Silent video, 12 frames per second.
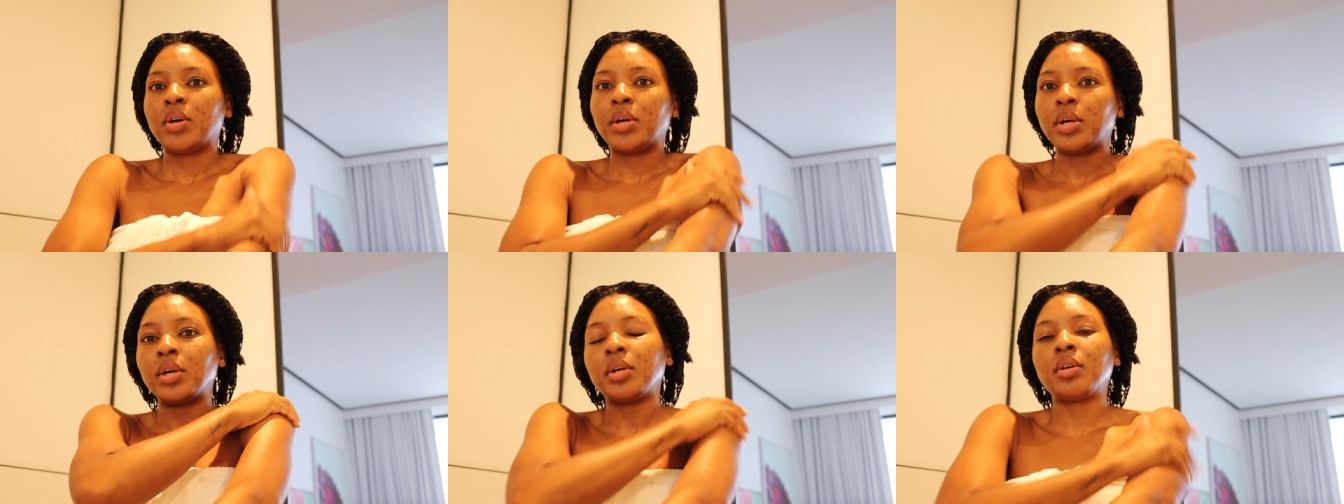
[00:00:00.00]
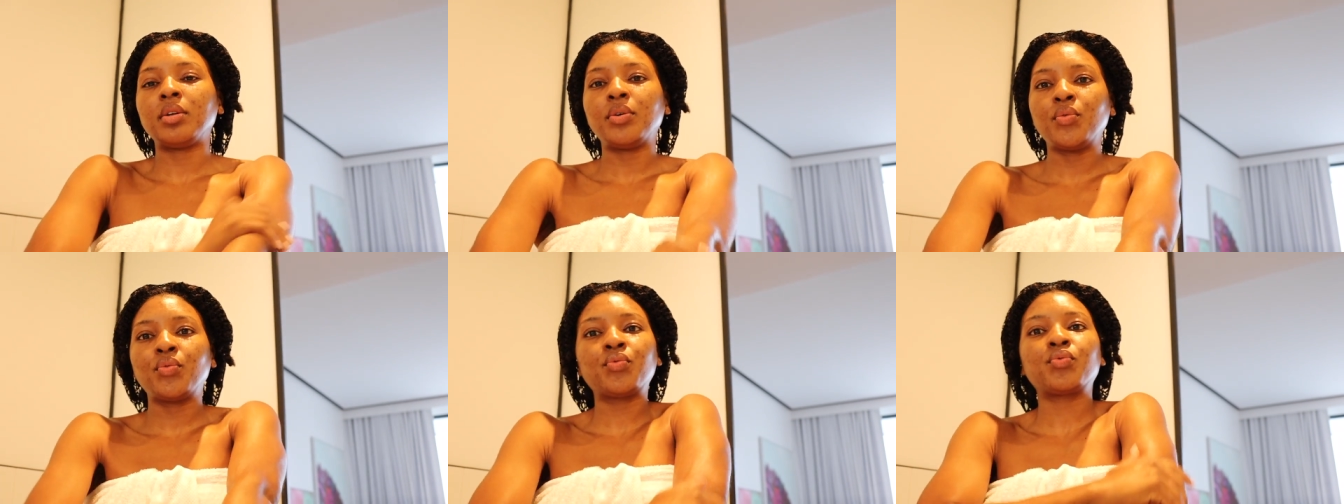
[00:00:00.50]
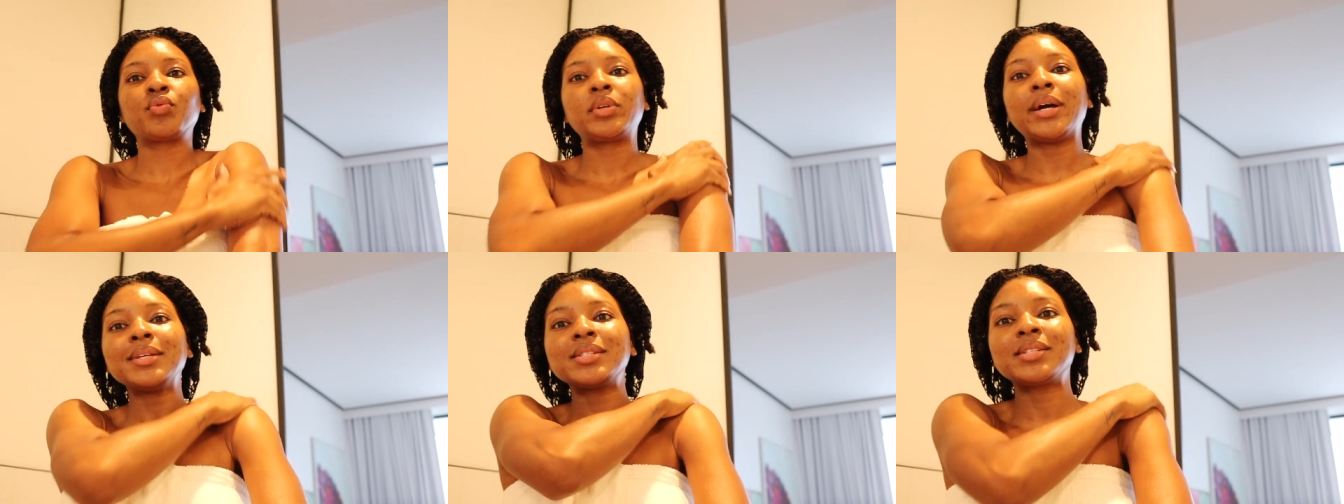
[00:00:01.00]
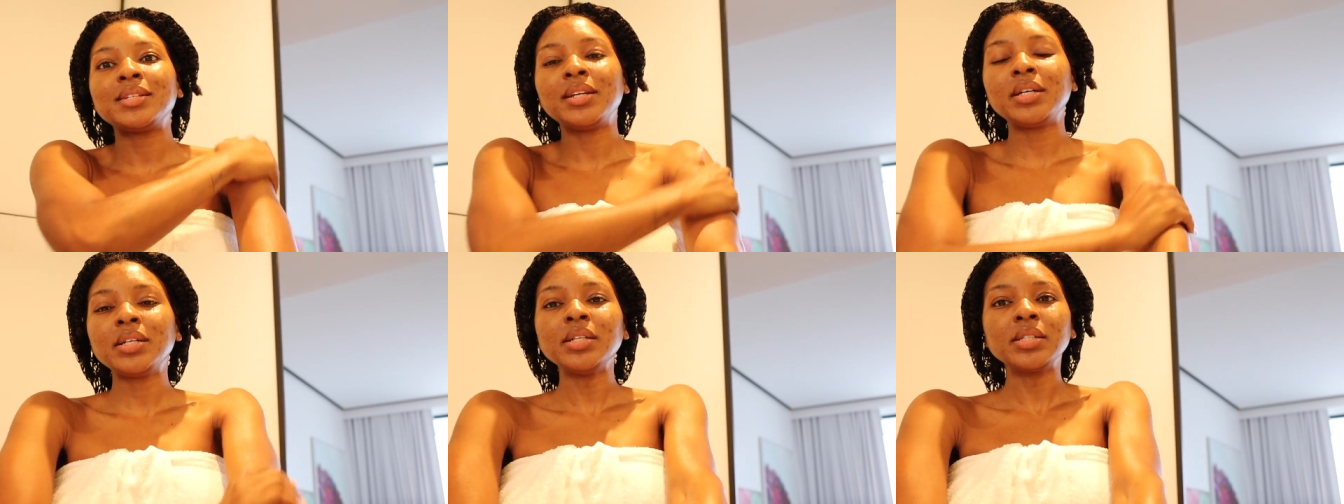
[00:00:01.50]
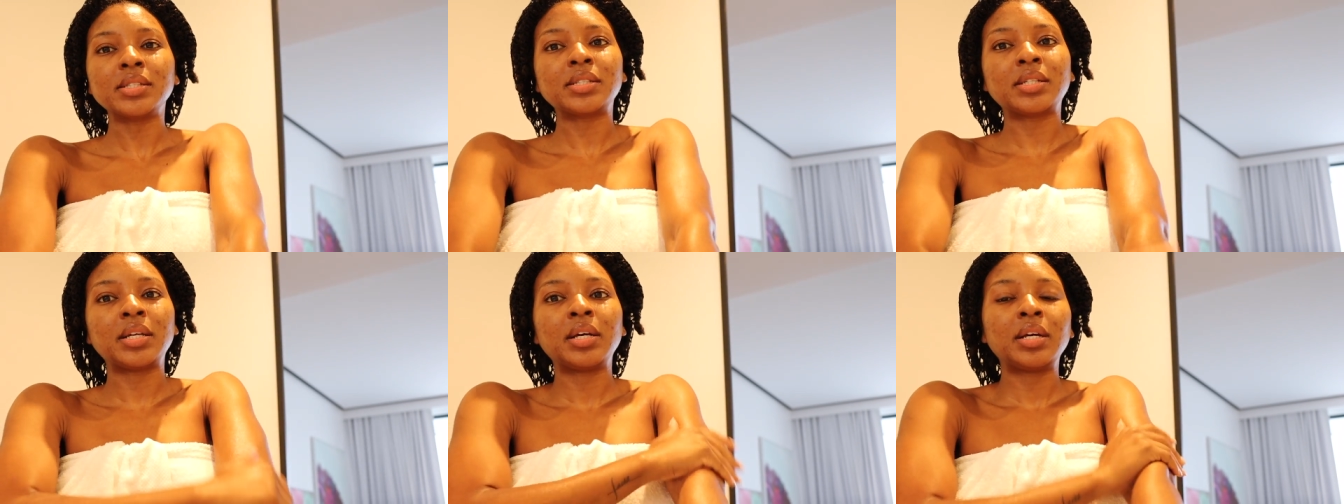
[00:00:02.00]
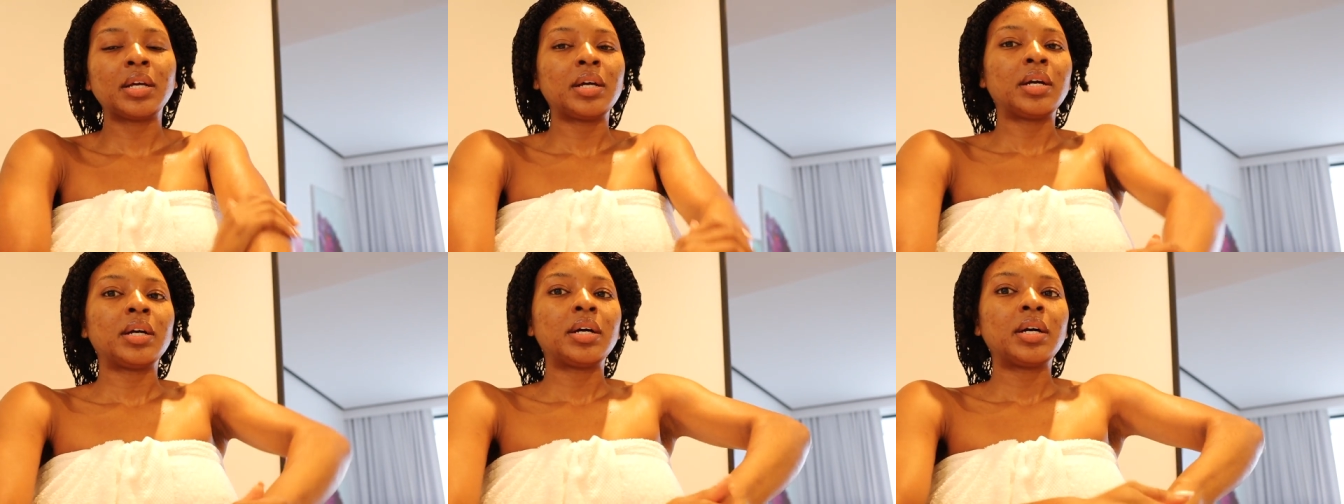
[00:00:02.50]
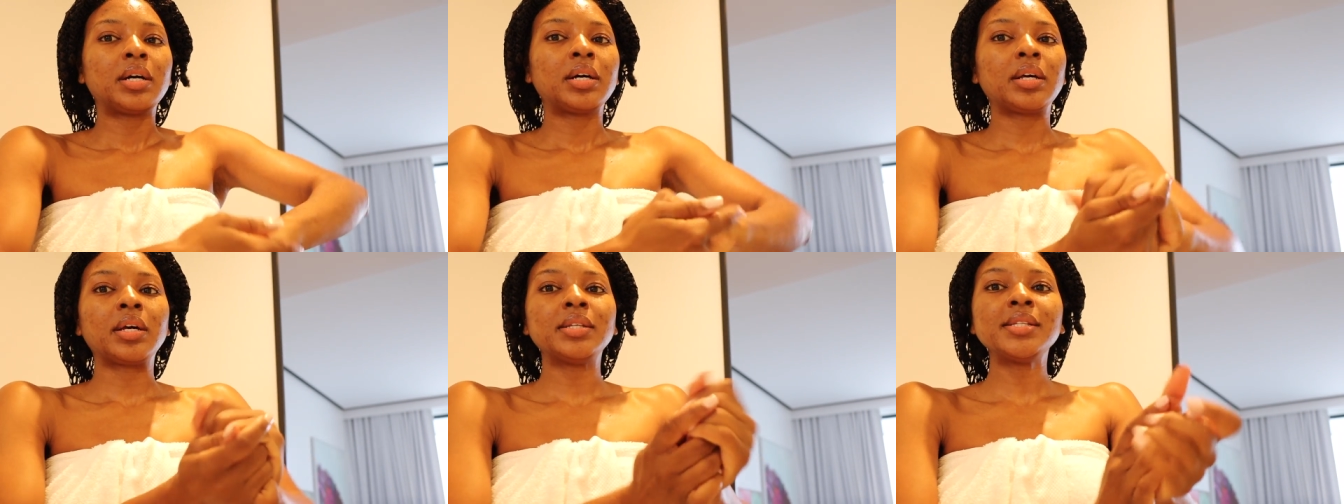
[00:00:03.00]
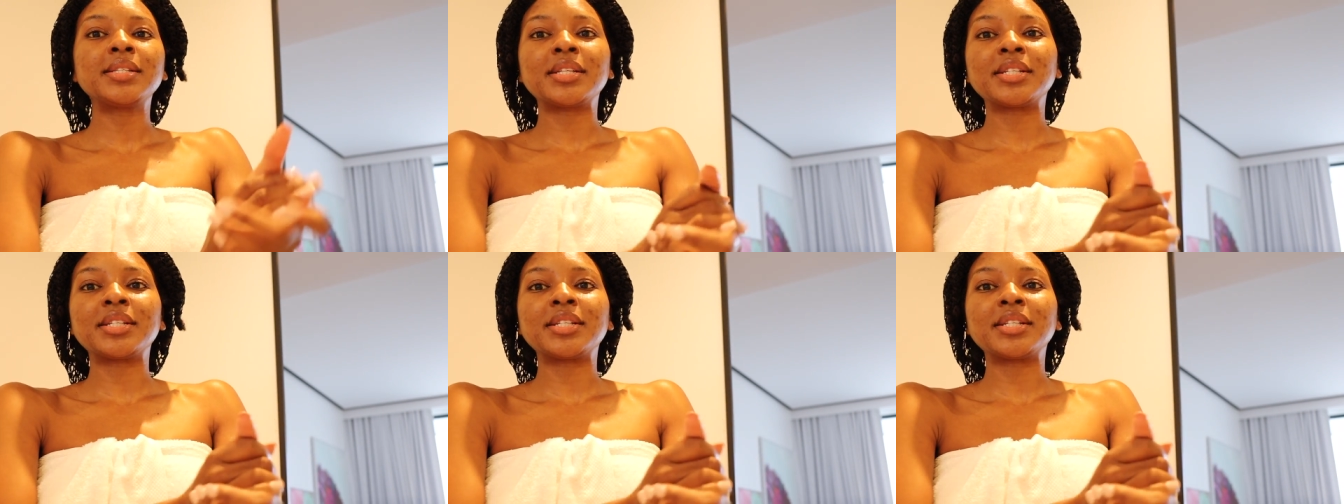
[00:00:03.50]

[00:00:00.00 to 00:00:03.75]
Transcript: And y'all see this? This is